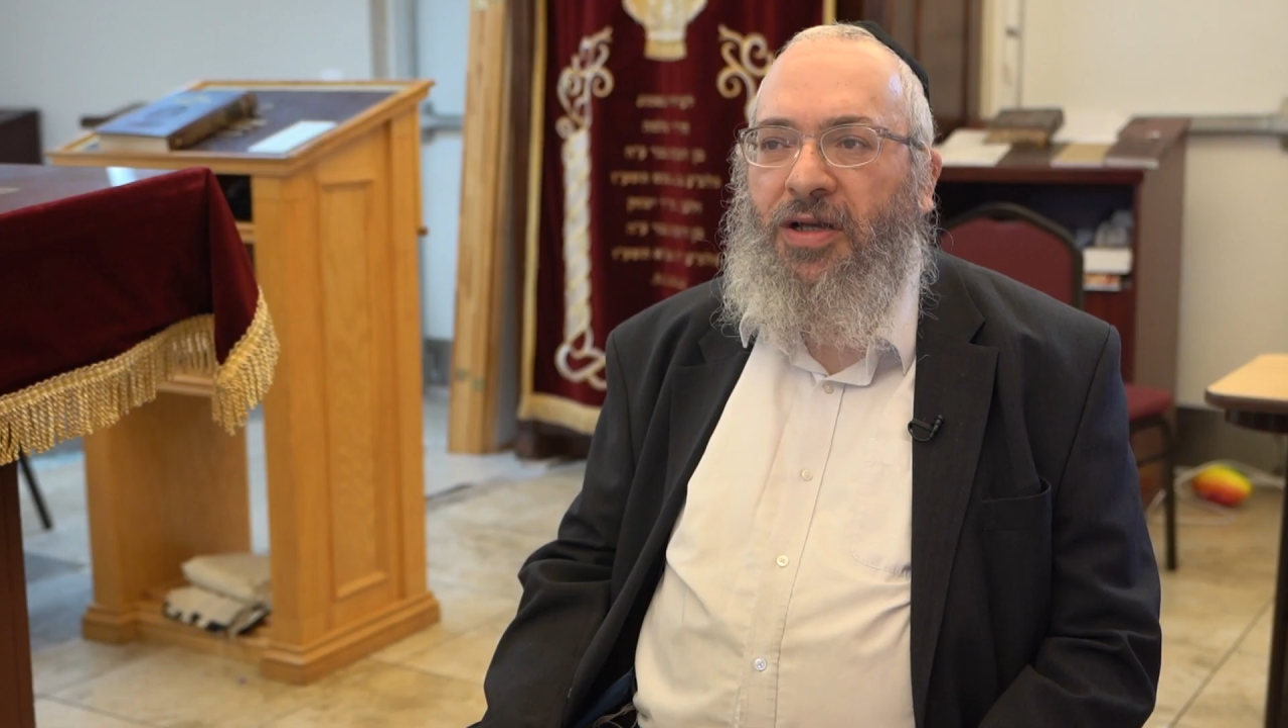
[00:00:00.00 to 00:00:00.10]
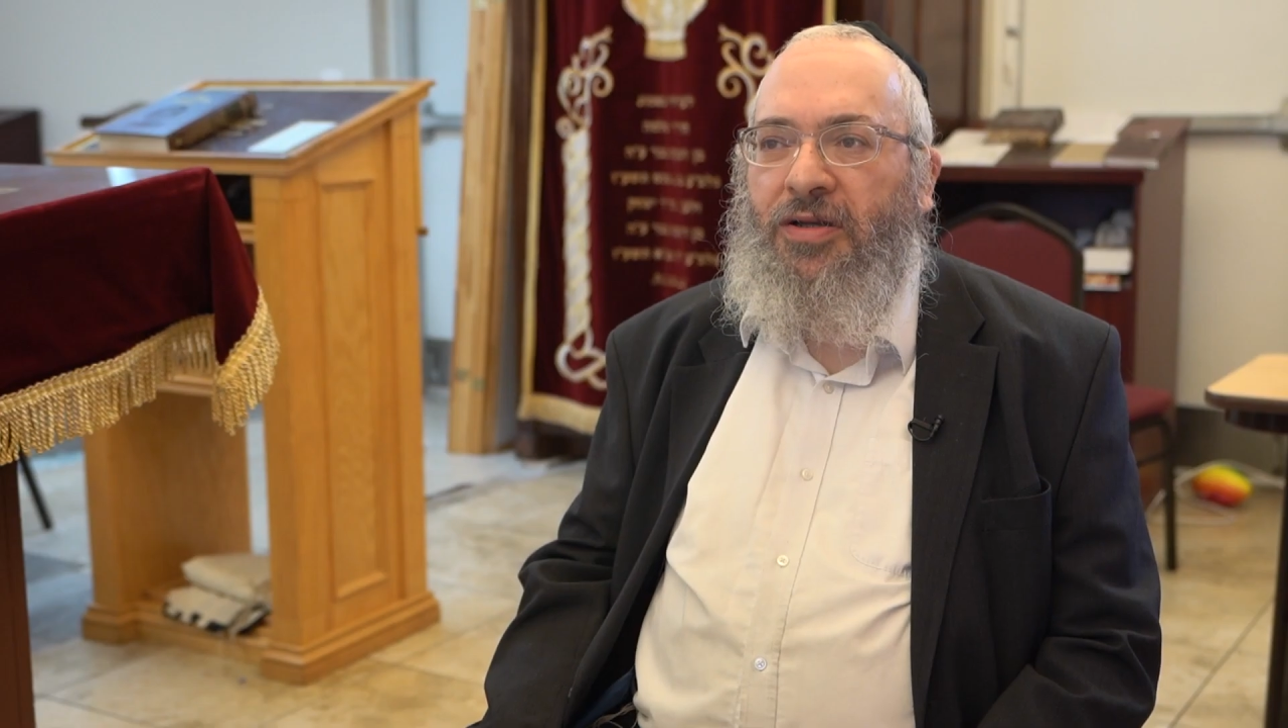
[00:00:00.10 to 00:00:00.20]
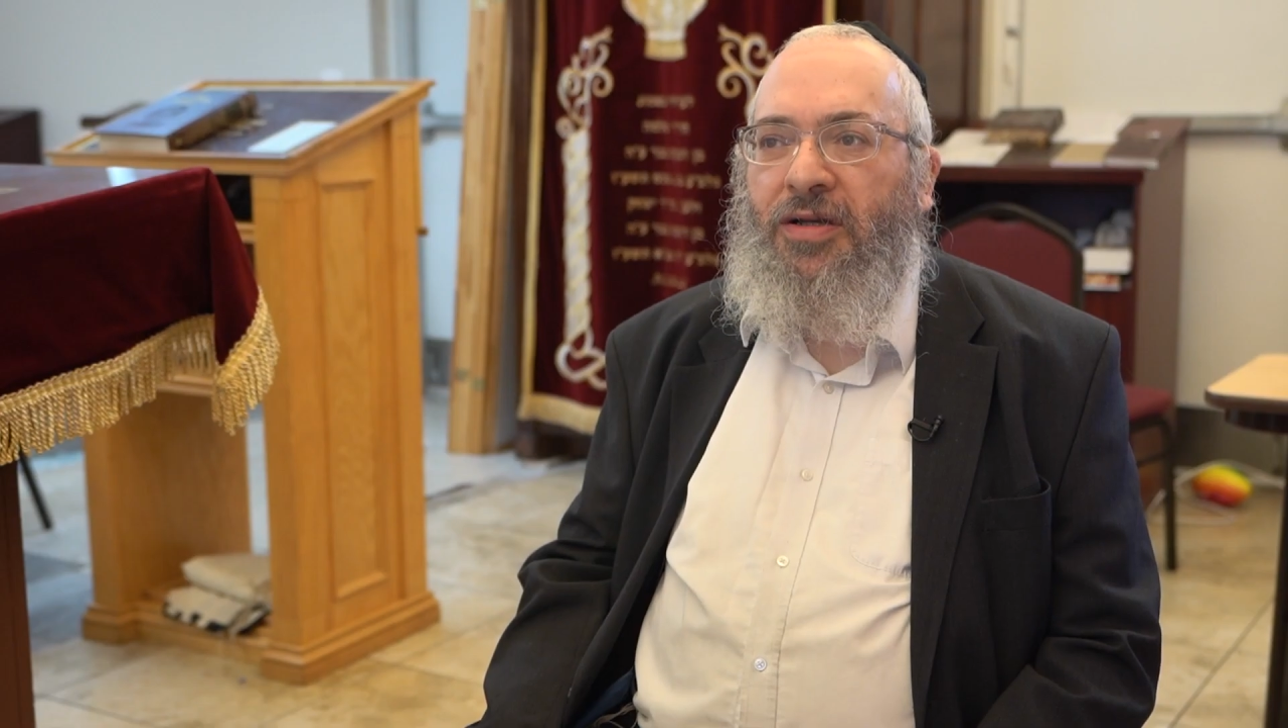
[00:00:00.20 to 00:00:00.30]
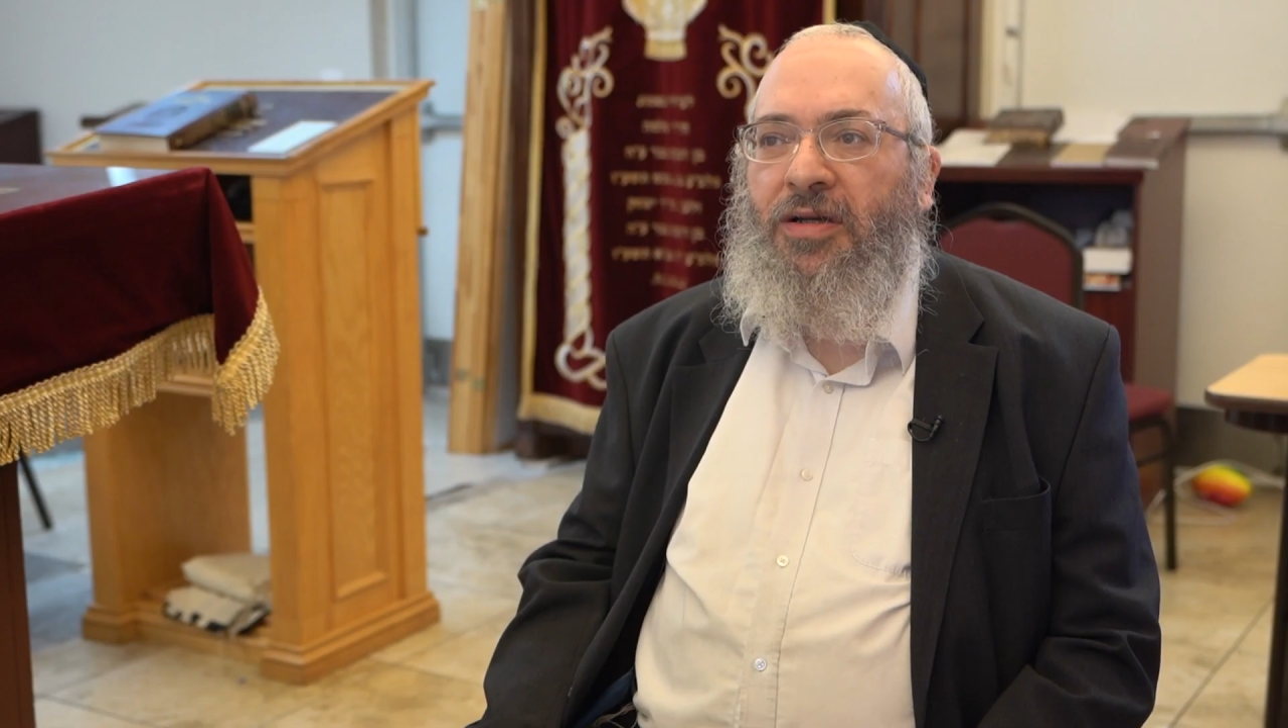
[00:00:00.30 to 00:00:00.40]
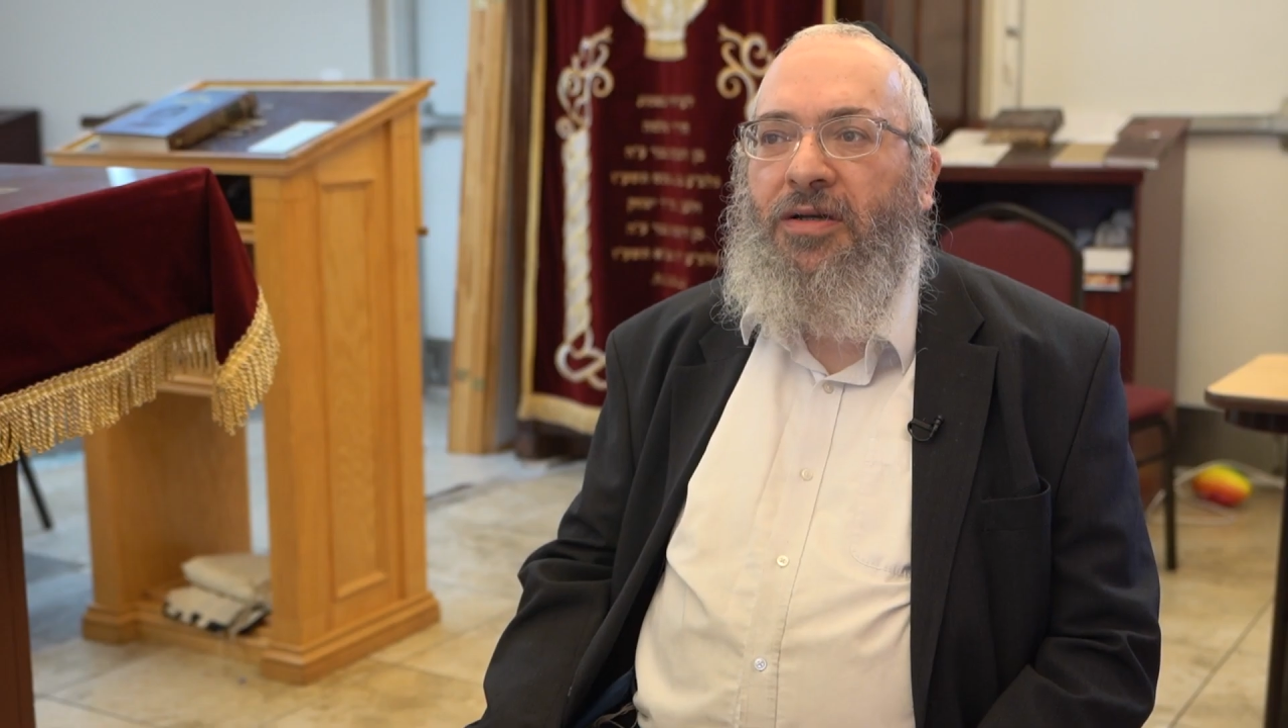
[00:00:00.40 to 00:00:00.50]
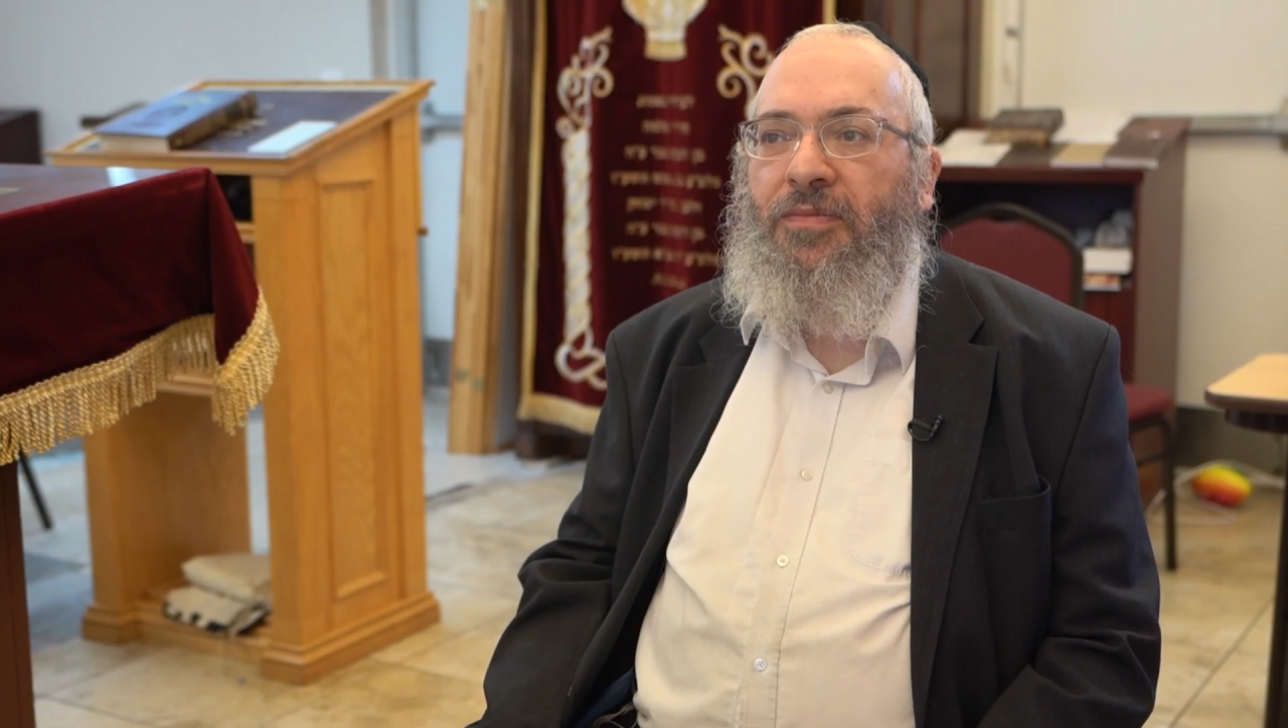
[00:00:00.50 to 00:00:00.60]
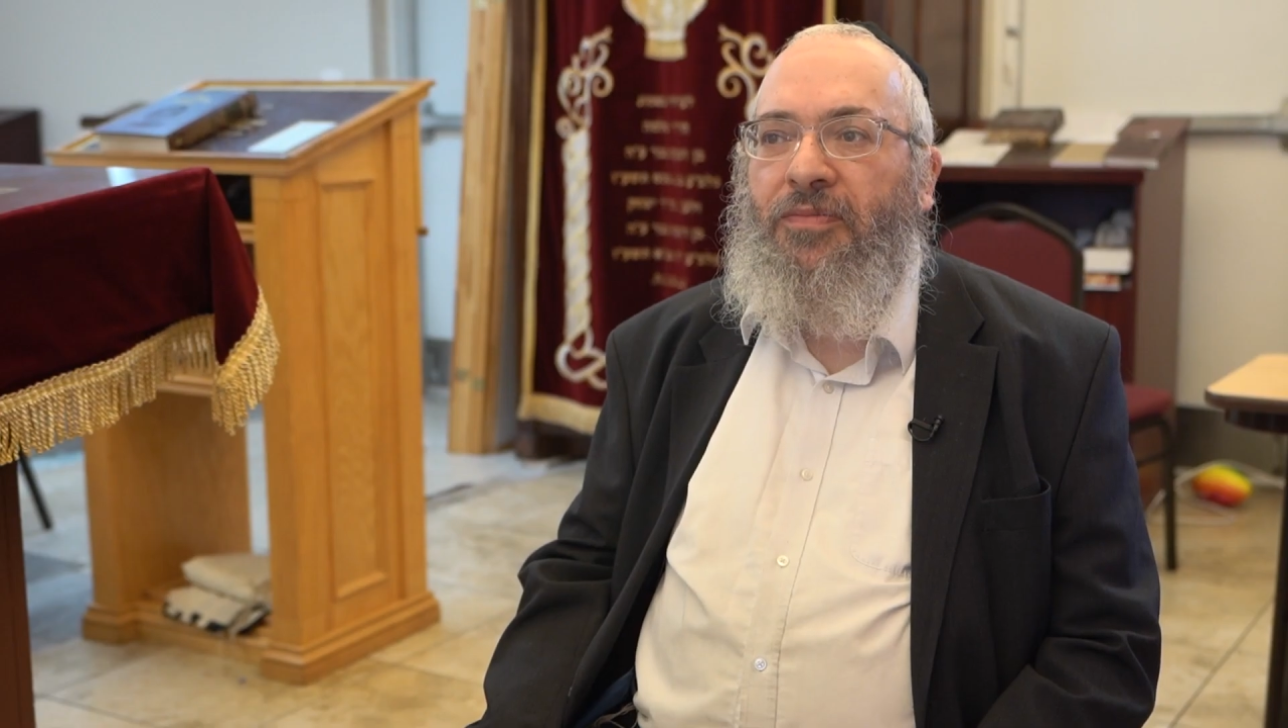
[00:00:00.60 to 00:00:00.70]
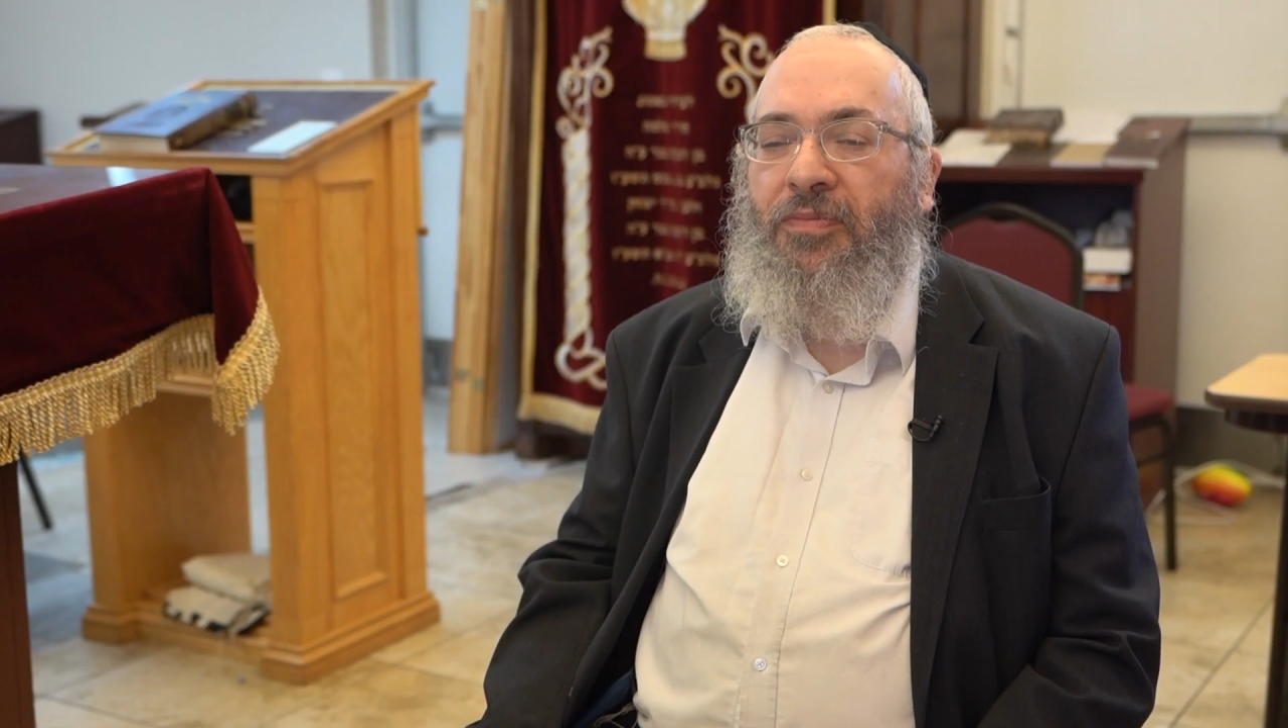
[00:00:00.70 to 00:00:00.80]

that